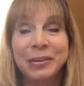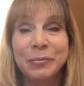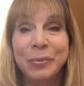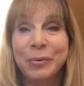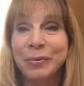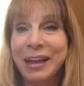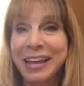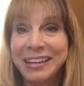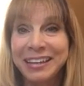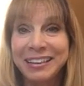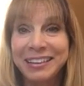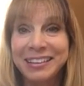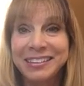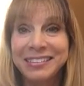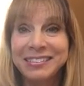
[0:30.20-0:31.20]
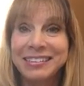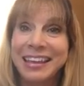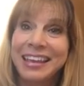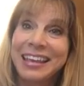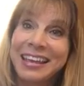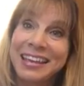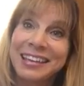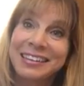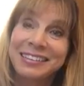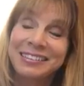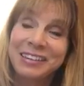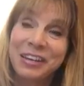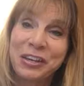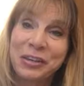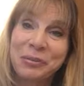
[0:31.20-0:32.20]
miraculous
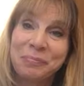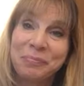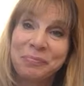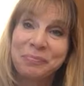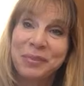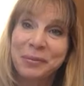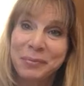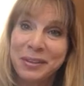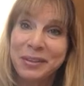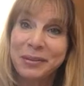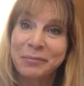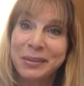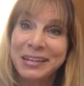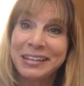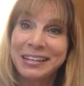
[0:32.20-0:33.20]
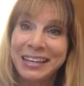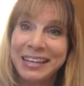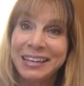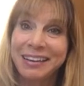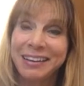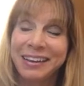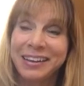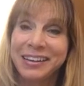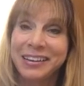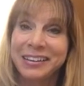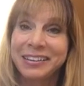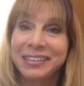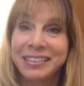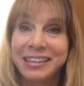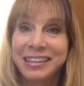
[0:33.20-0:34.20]
and maybe a little bit chaotic
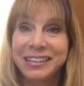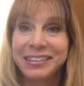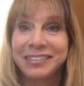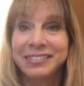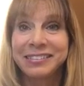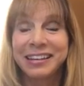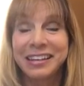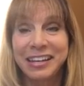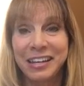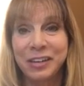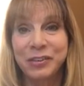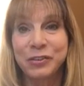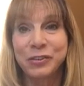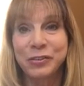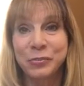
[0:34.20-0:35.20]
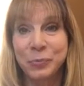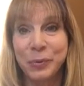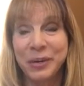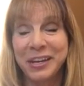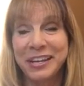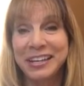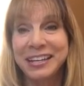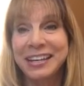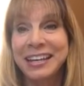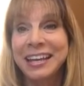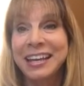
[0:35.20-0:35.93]
things that angels bring,